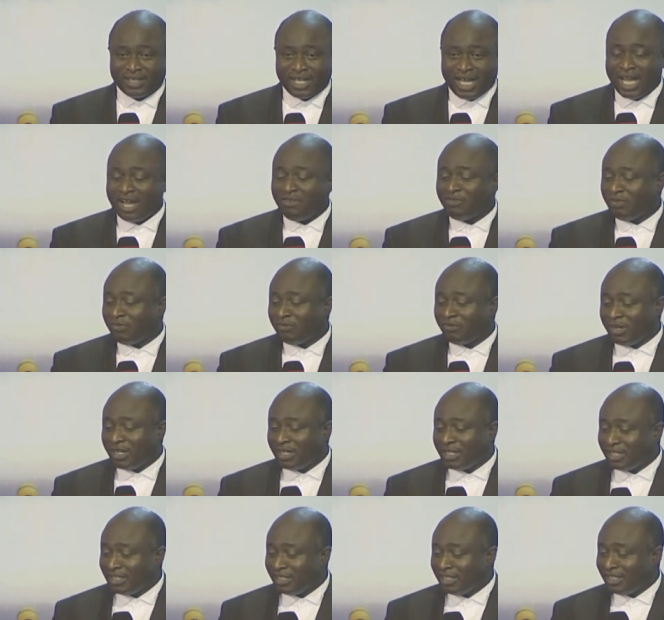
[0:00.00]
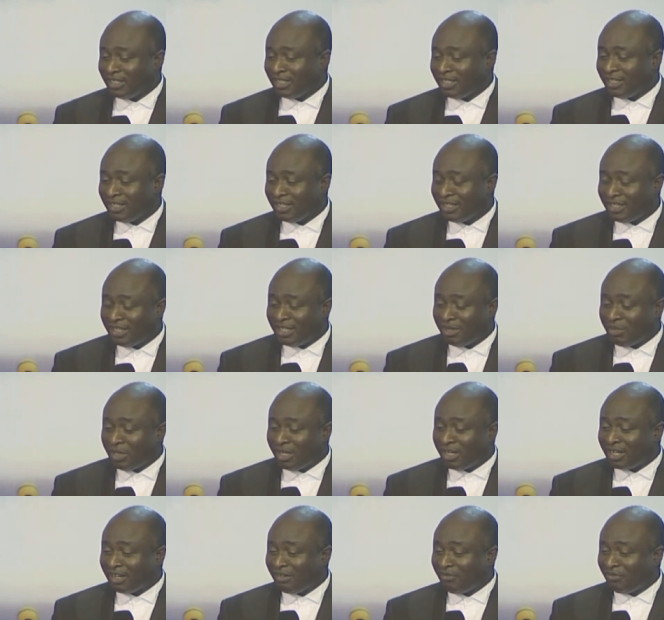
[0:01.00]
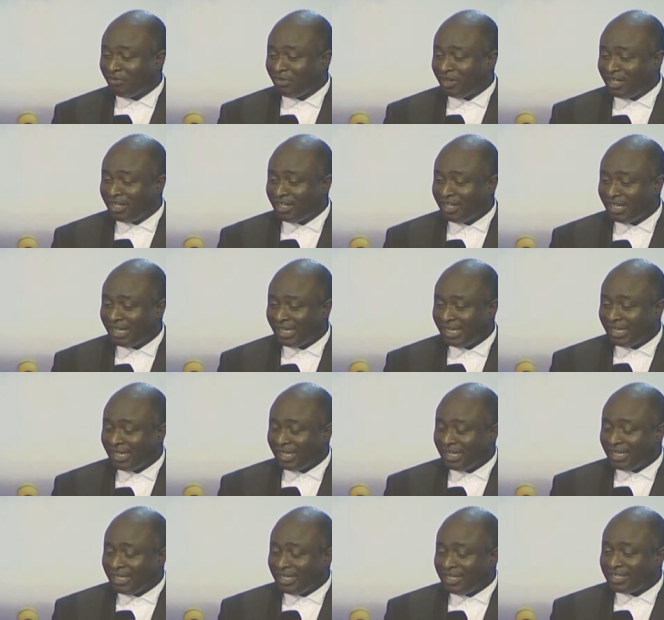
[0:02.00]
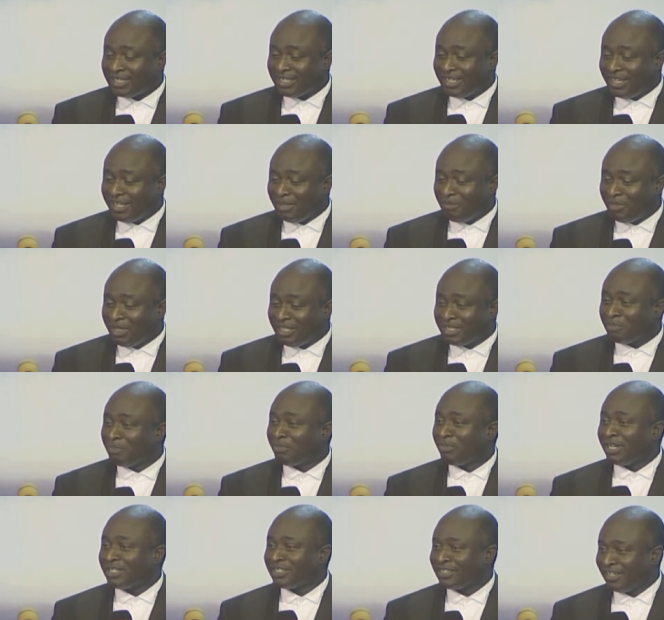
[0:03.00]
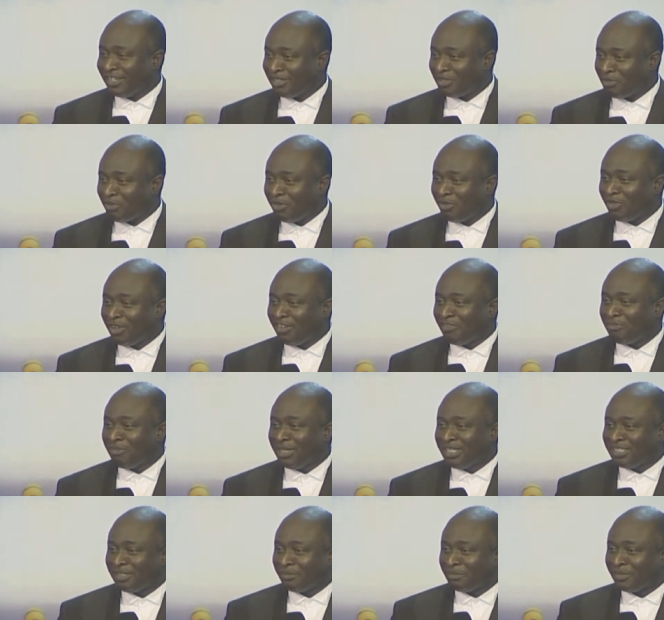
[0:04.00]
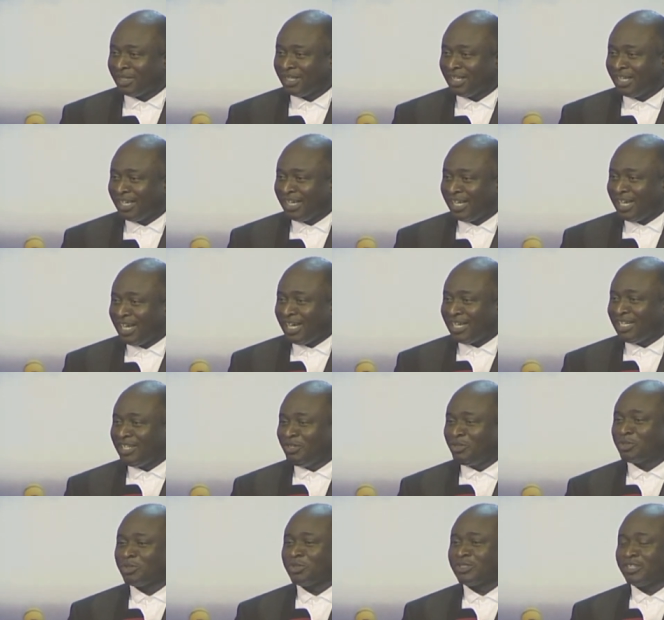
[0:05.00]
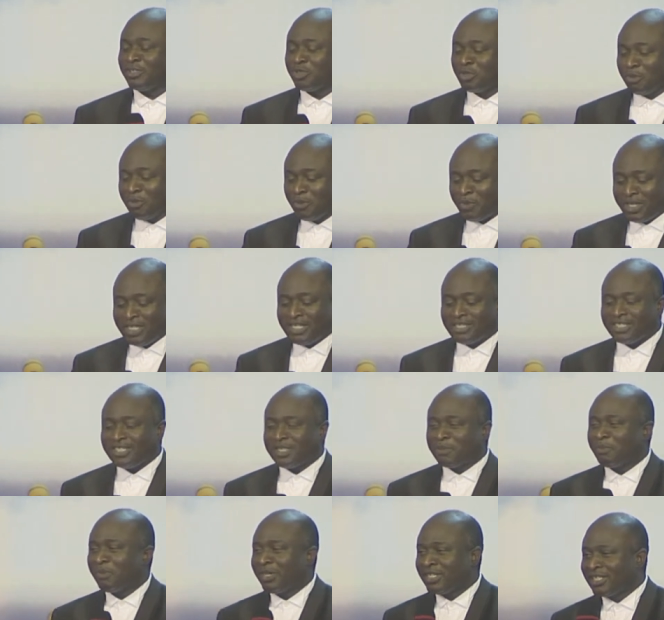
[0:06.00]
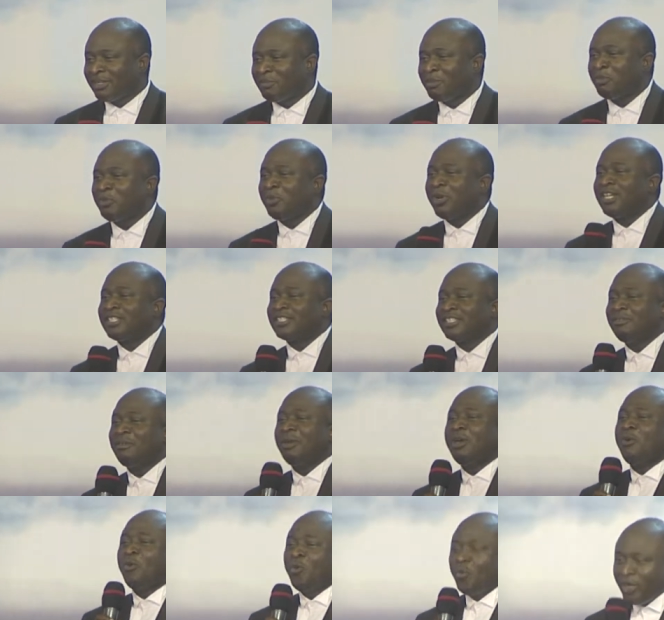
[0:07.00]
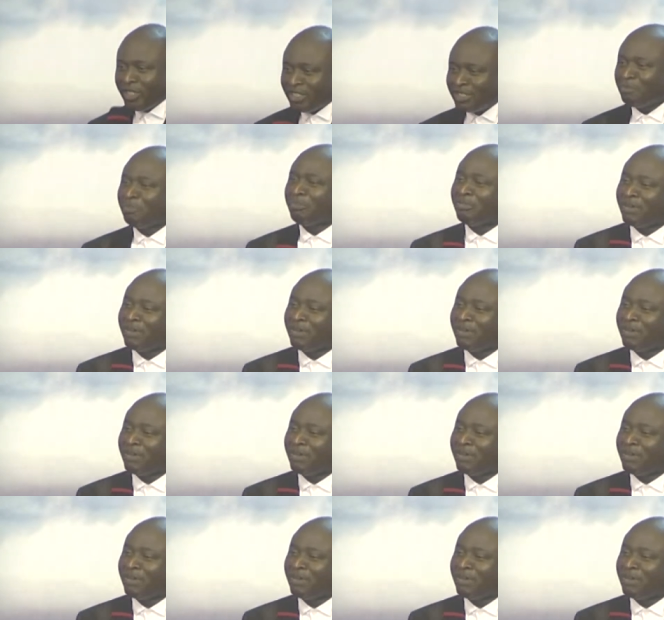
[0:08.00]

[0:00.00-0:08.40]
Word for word: I have a friend, in, uh, an American friend, his name is Presley. Some of you have met him. And he used to say to me, when he says Presley, people will ask him, which